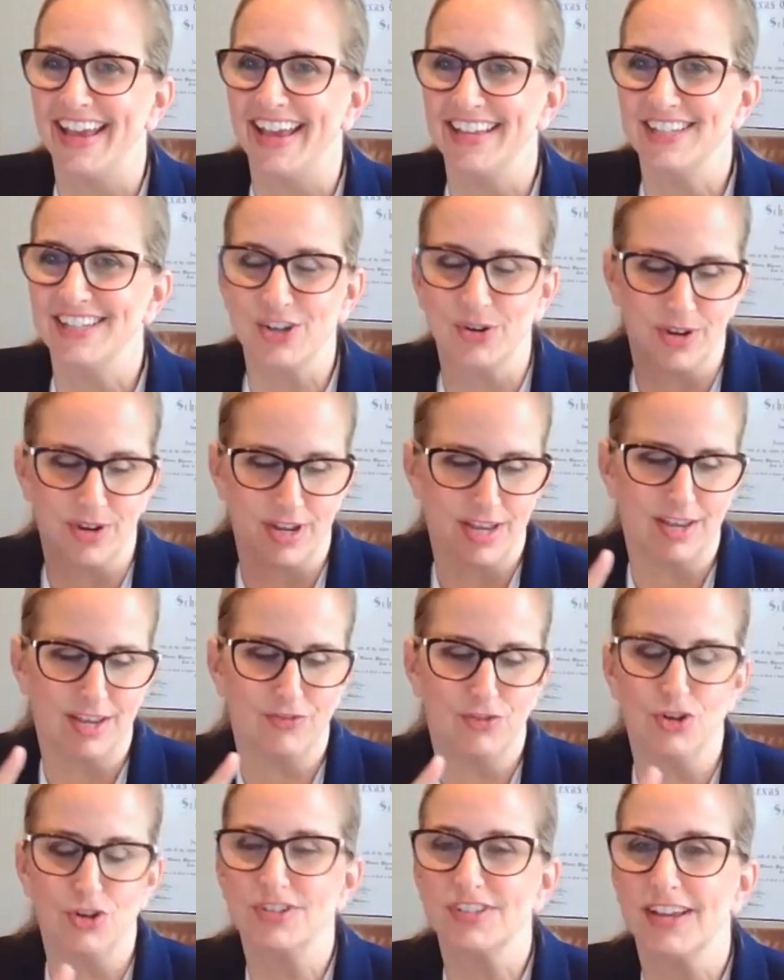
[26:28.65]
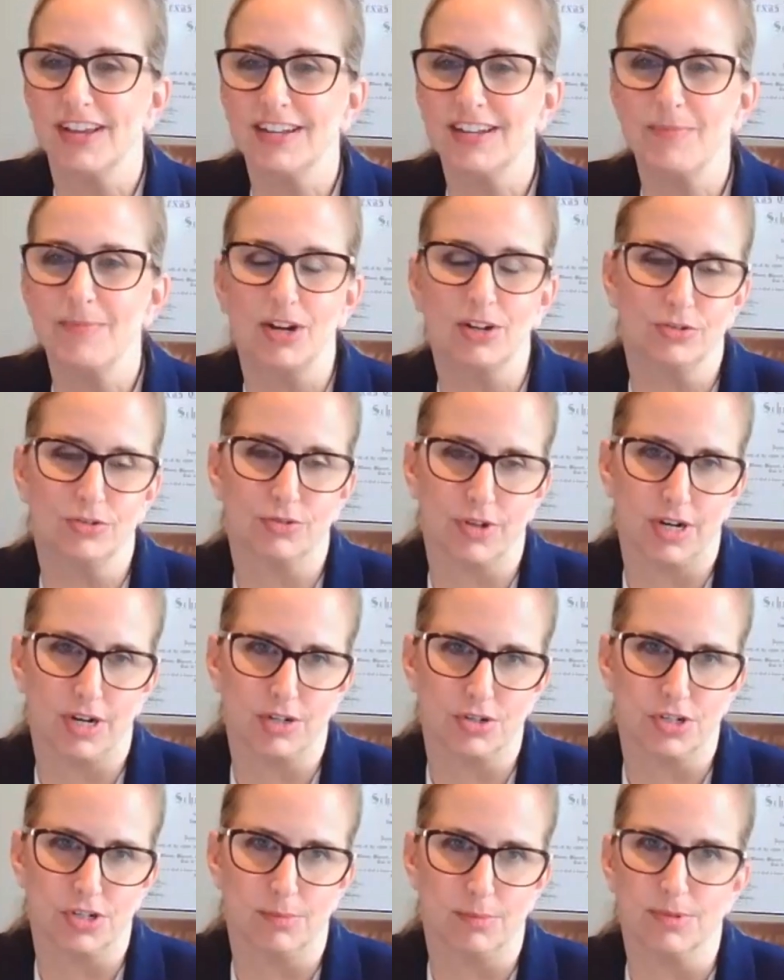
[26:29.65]
And so if you're signing medical
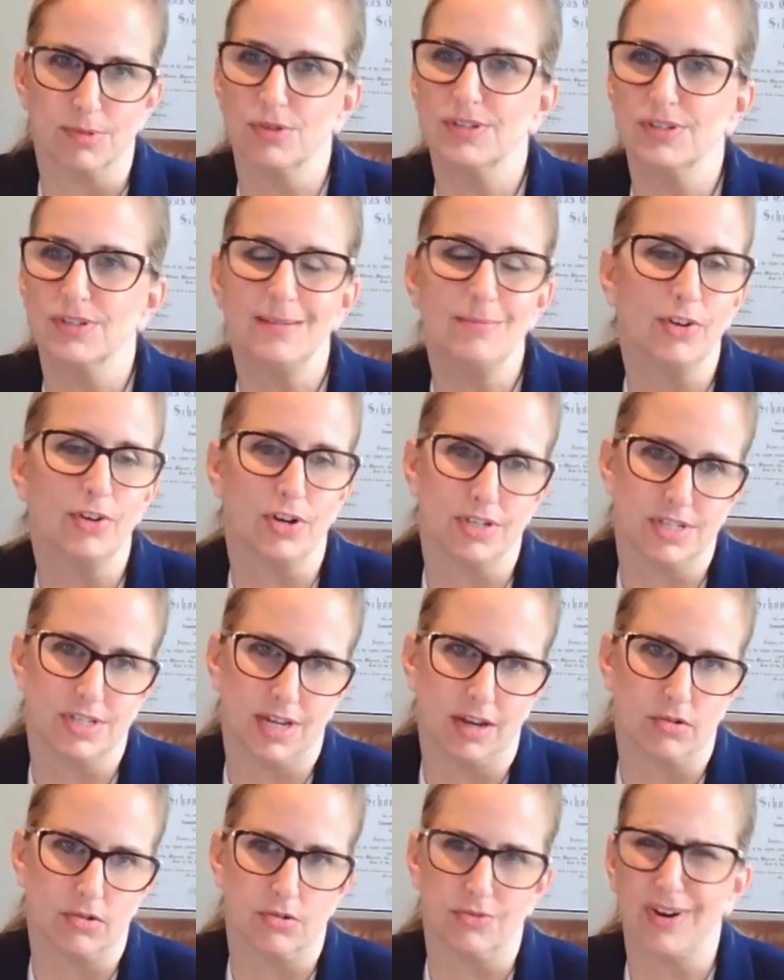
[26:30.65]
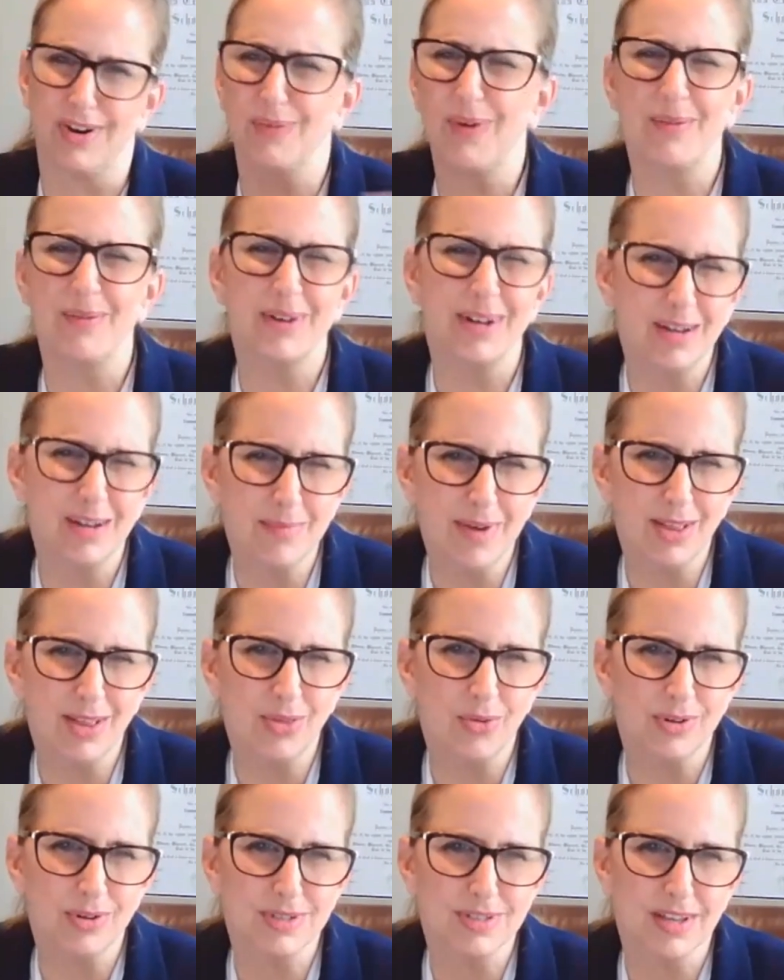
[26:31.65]
directorships, those seem very standard, right? Why would I get my
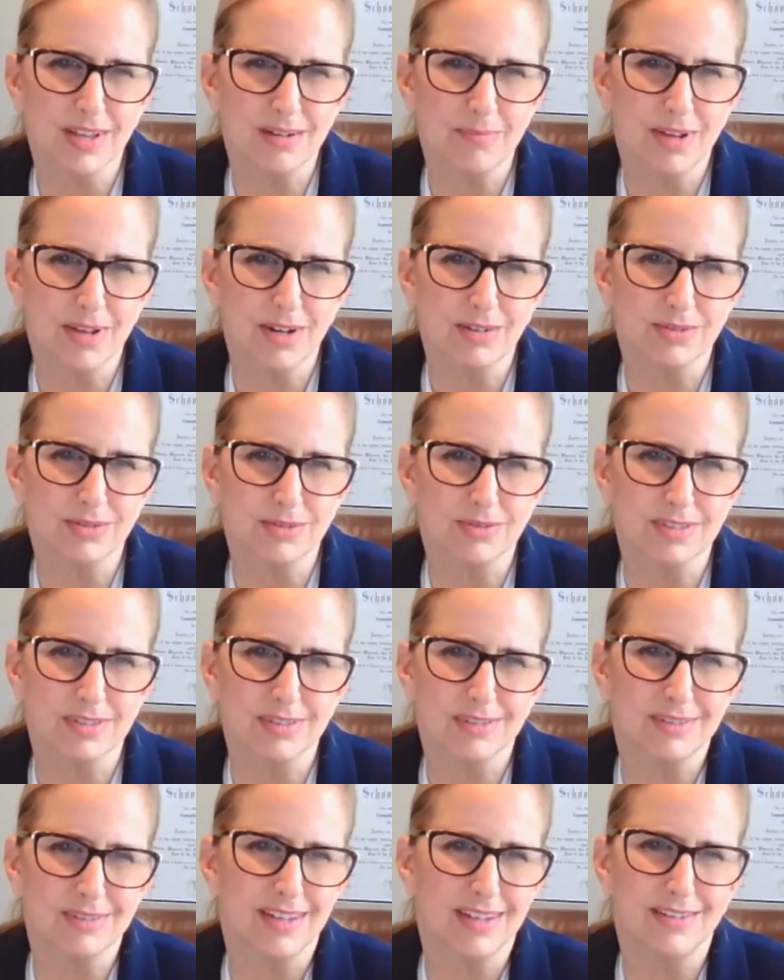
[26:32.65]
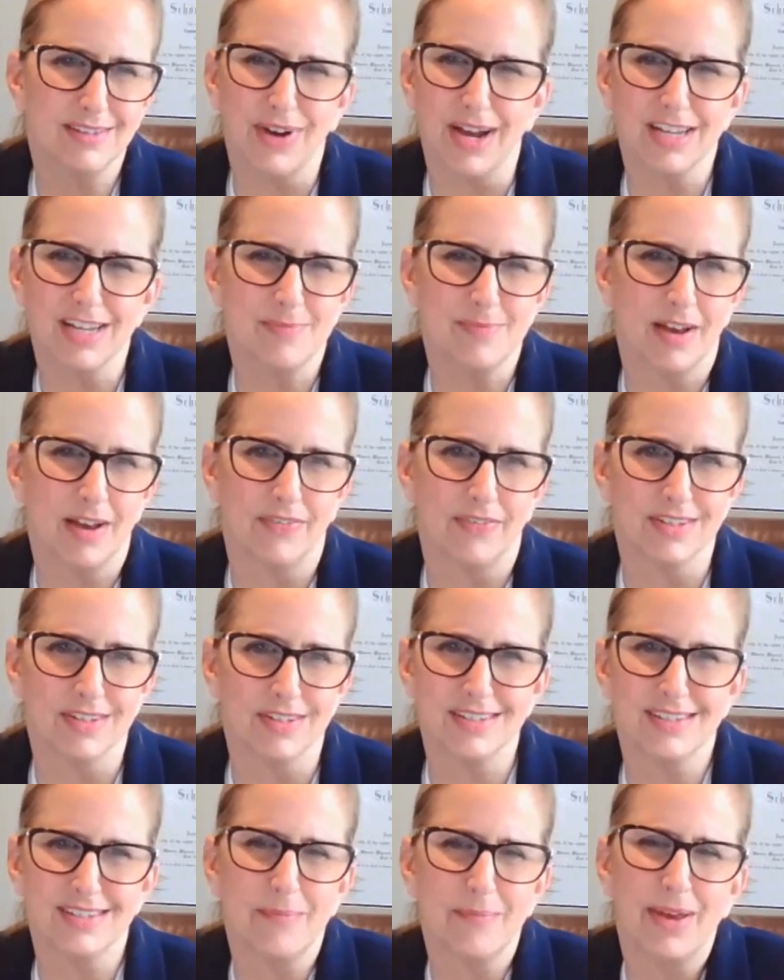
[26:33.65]
lawyer to sign to advise me on
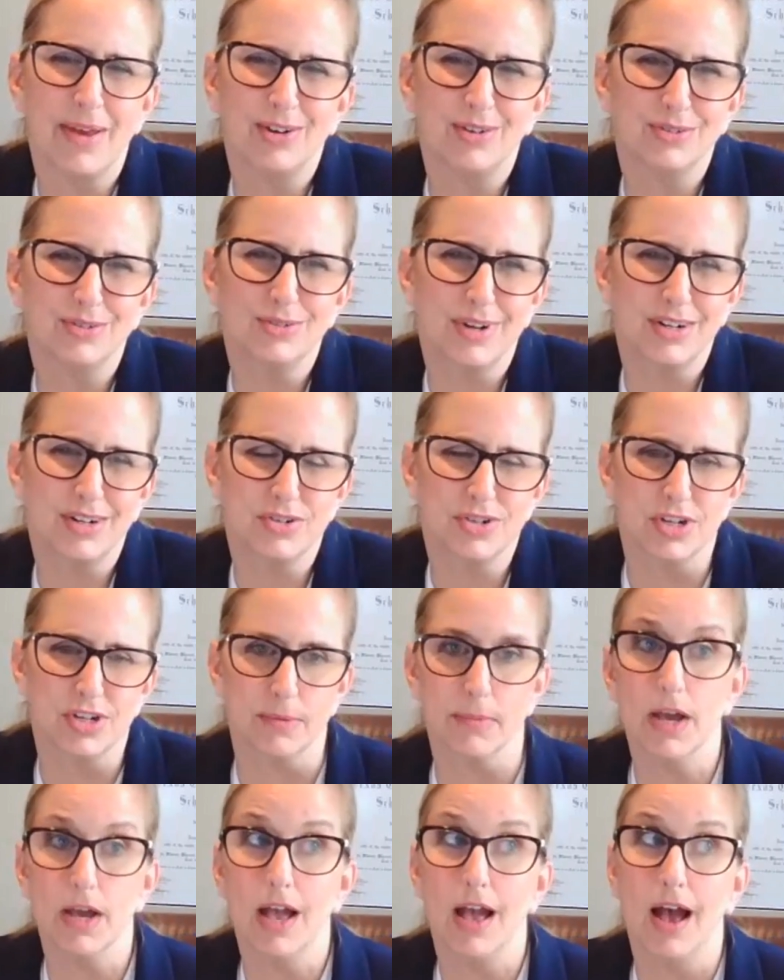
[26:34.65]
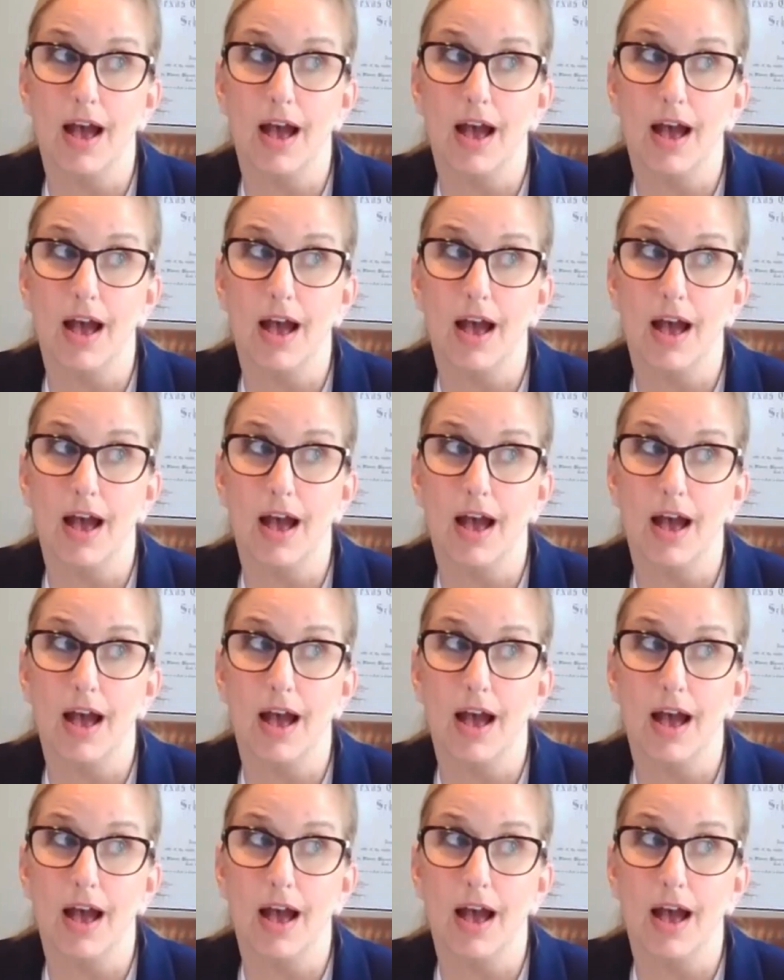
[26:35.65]
this? It's a medical directorship.